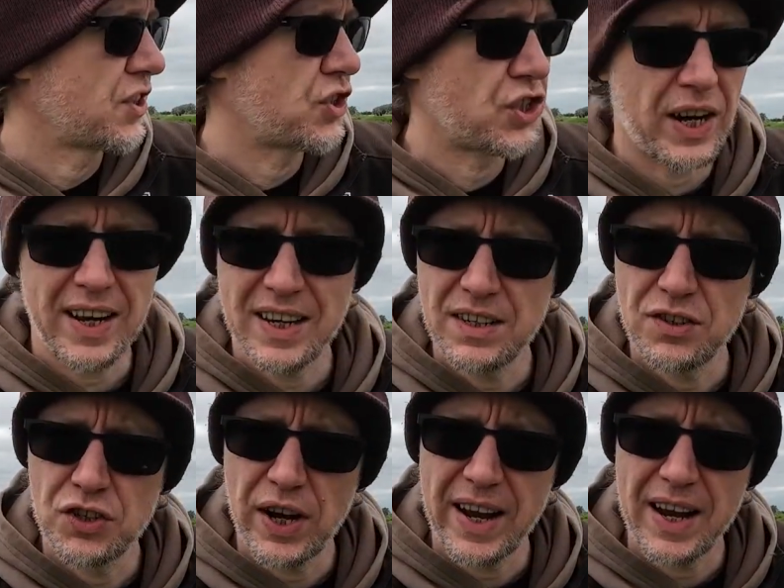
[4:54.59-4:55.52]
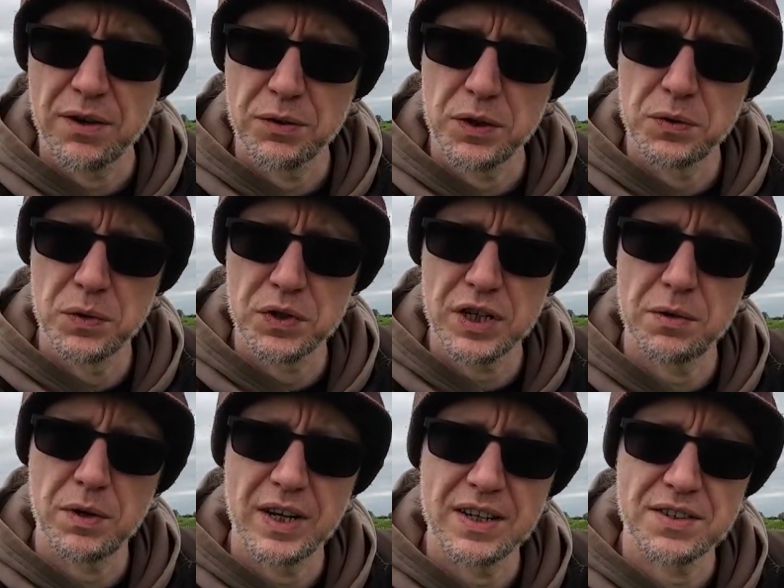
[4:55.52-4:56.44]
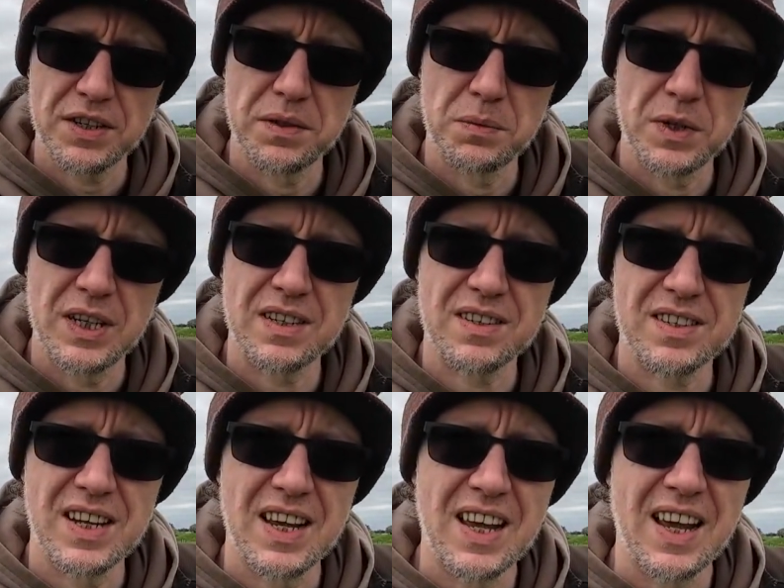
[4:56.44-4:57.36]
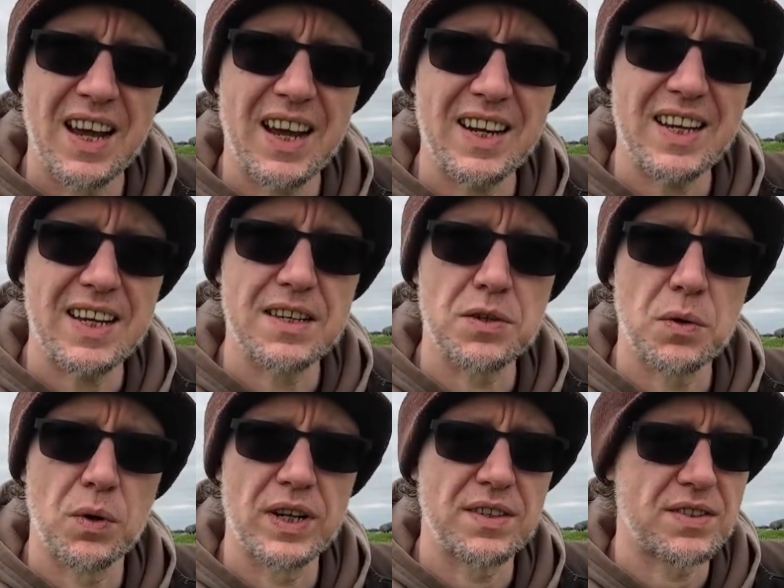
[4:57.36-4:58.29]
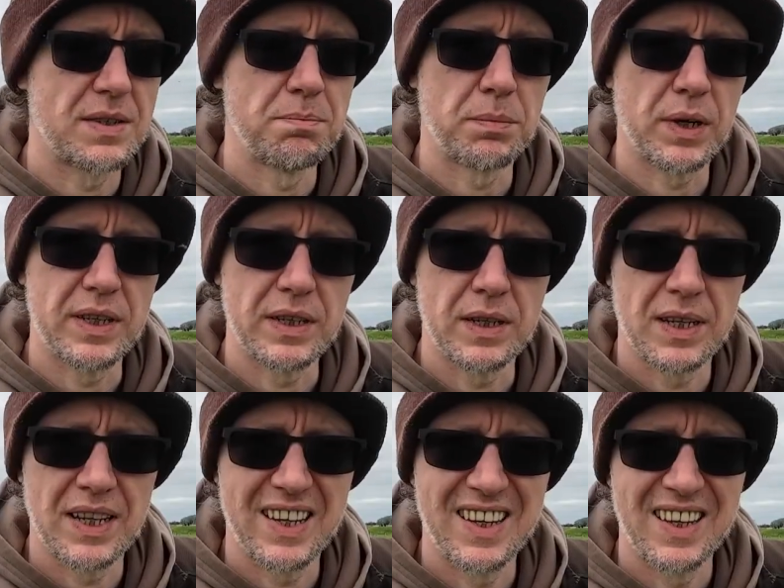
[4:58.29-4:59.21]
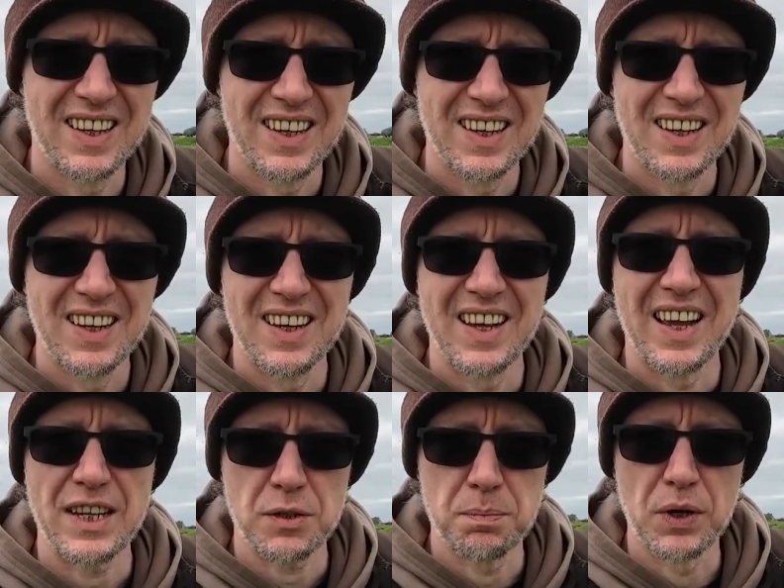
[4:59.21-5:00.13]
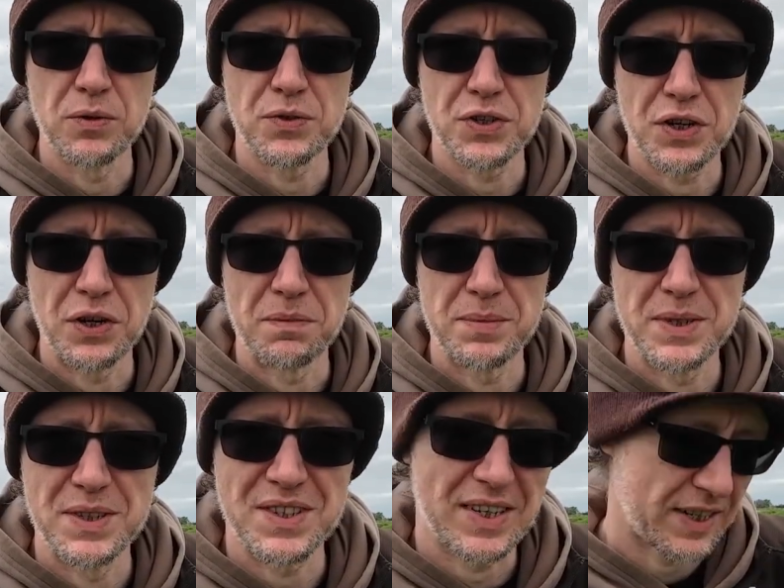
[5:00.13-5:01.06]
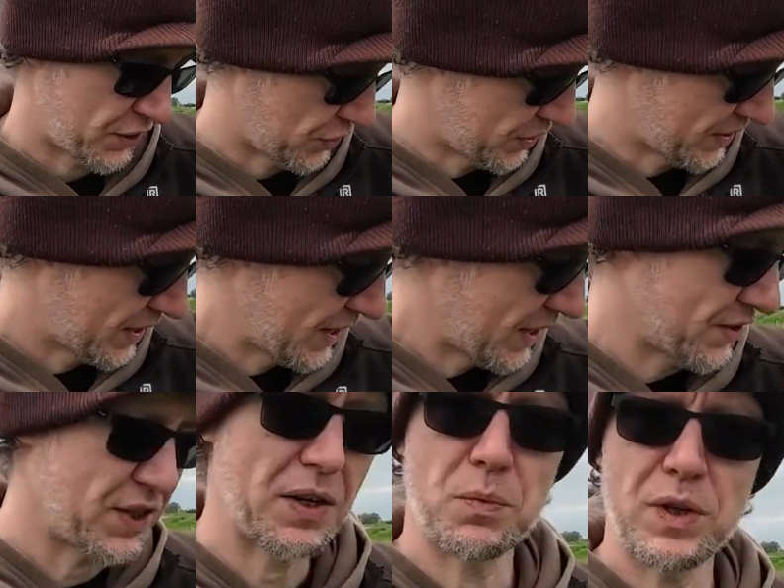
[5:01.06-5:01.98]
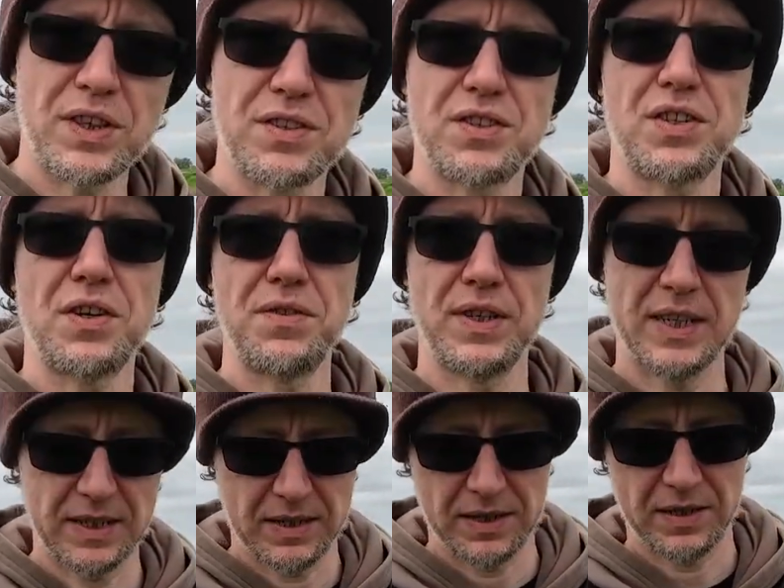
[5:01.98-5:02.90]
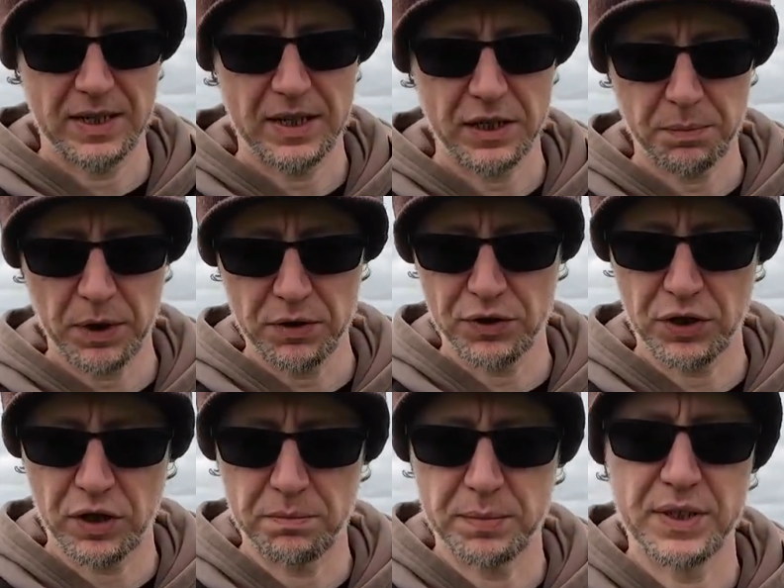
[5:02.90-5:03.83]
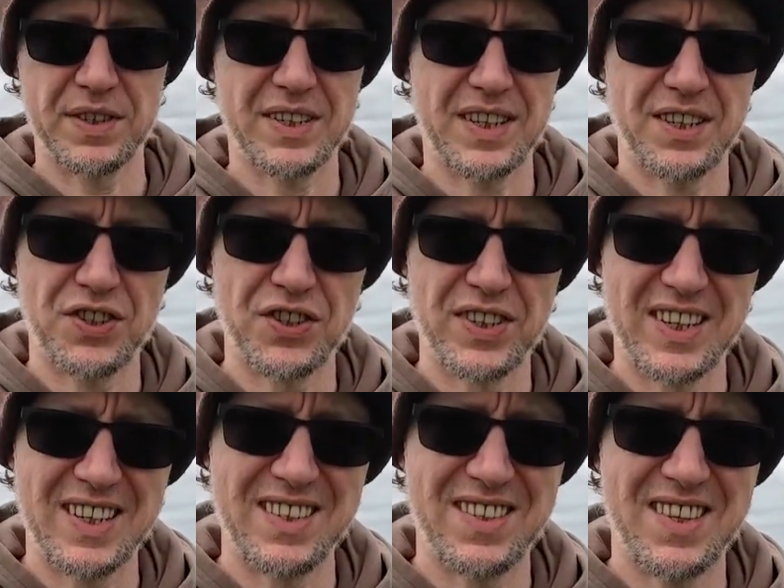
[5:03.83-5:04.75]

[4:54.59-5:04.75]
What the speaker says: change how the auto ISO works, and it is quite simply exposure compensation. So with the Sonys, the exposure compensation is